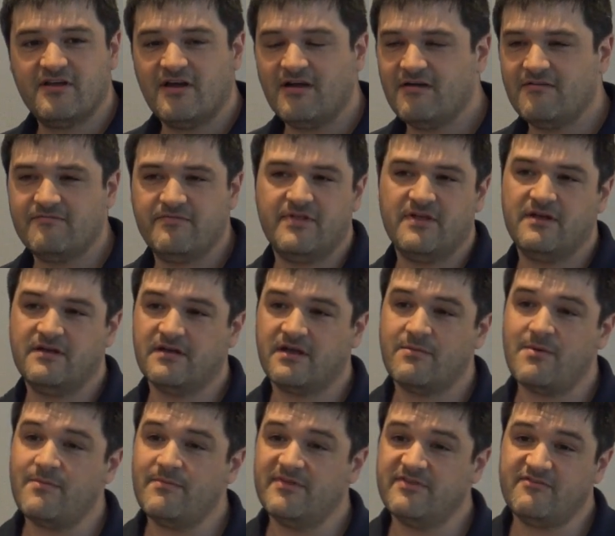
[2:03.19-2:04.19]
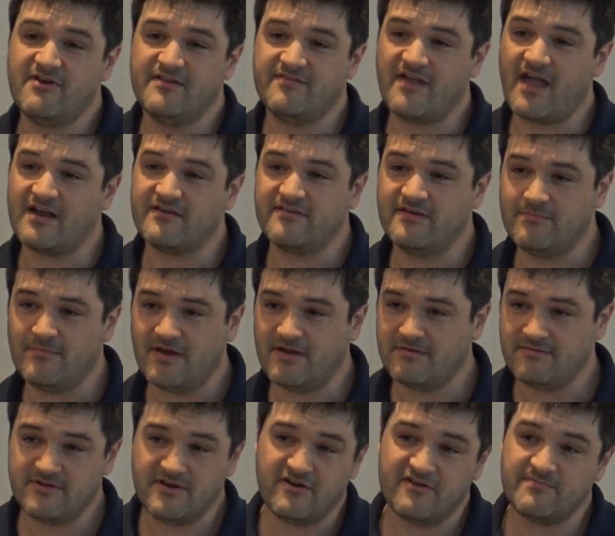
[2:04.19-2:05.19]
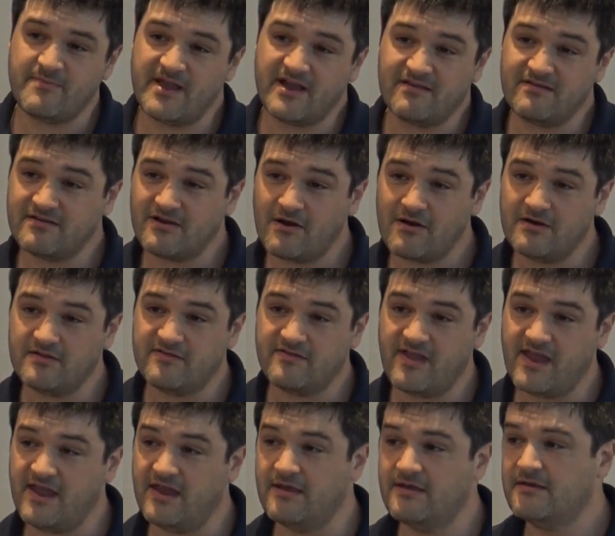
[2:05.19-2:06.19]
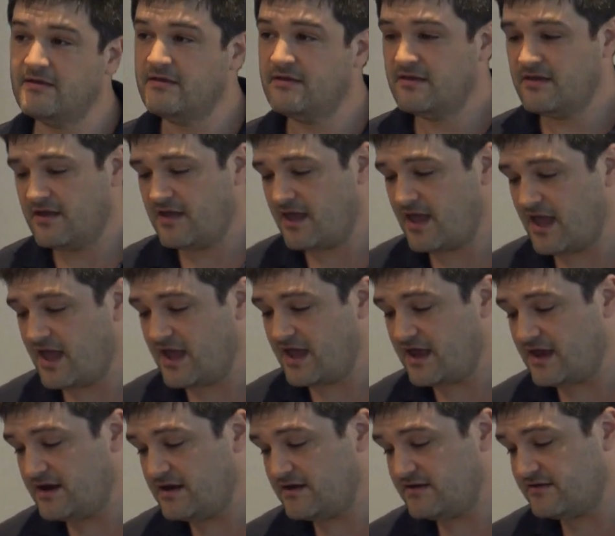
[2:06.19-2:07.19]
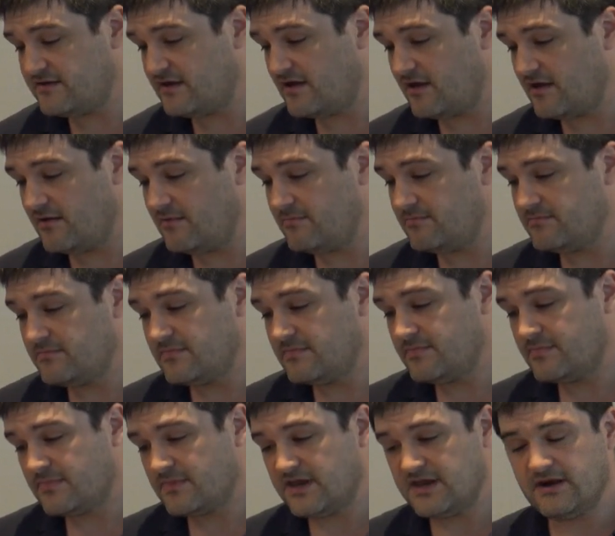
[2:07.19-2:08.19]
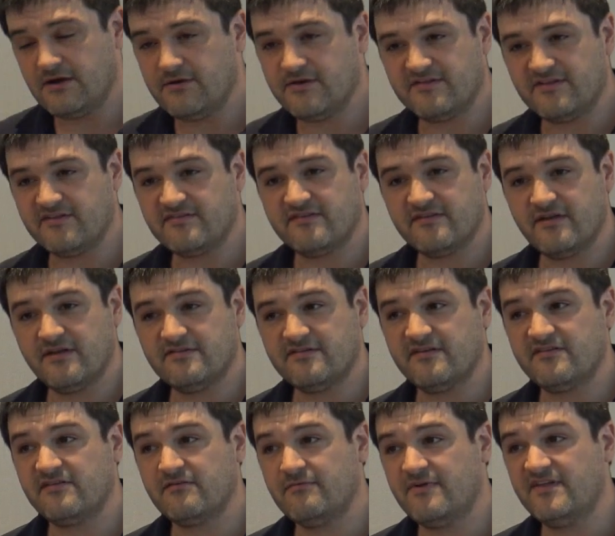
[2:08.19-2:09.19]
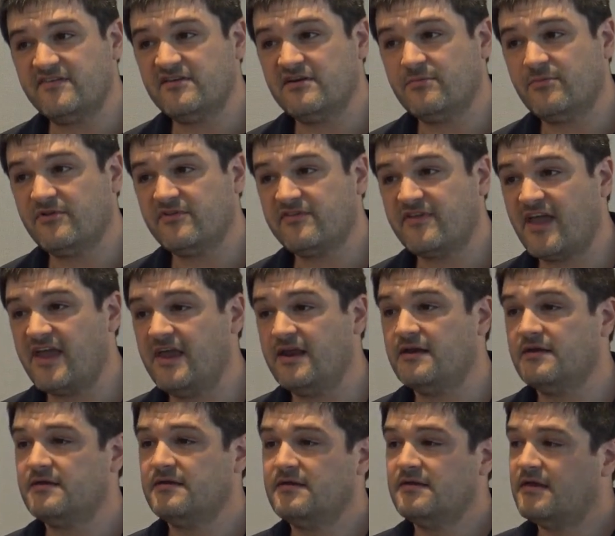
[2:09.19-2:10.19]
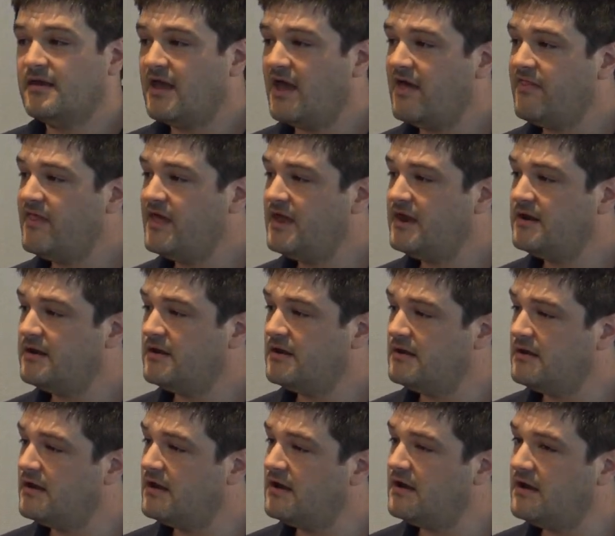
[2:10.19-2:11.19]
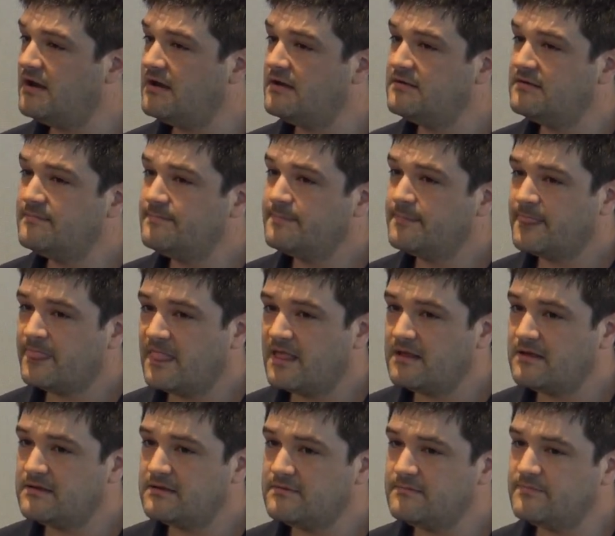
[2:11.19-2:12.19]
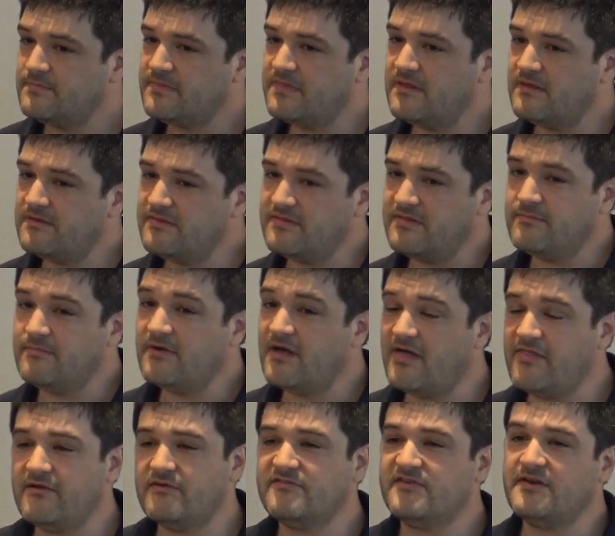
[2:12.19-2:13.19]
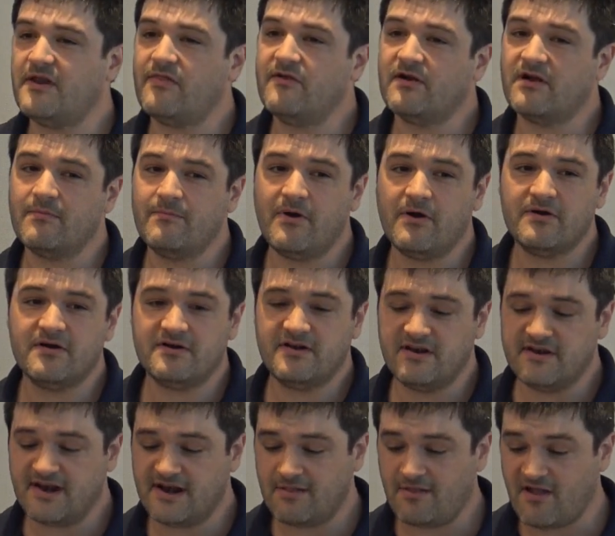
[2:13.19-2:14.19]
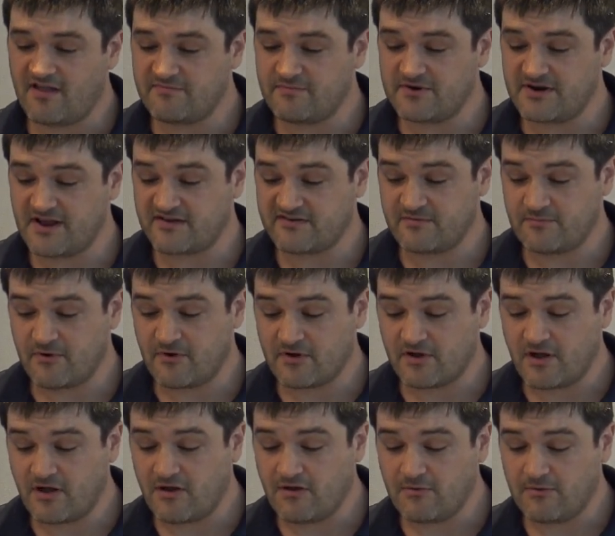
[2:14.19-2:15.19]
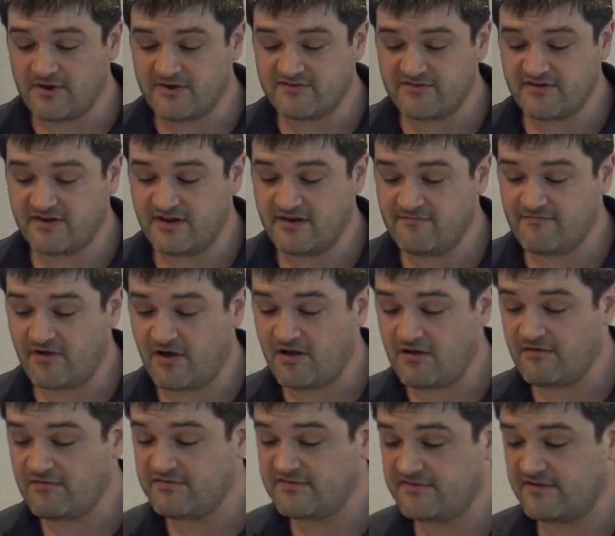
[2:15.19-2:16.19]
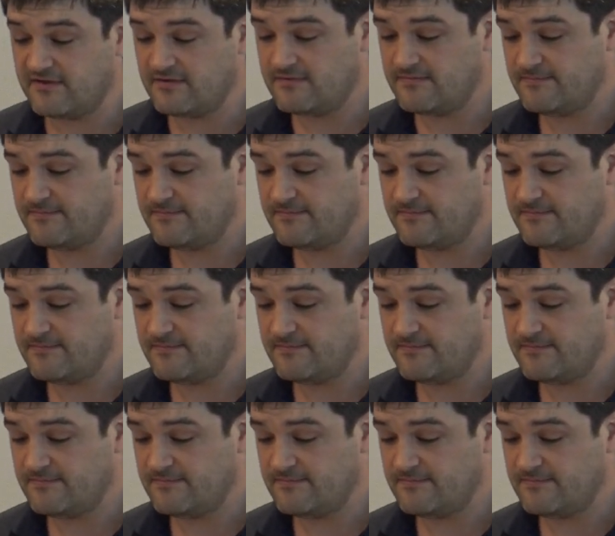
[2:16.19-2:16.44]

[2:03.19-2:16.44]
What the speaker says: of the commitment transaction. Here's my current state, and is this a reasonable state? And then and there's another component to data loss protection protocol which involves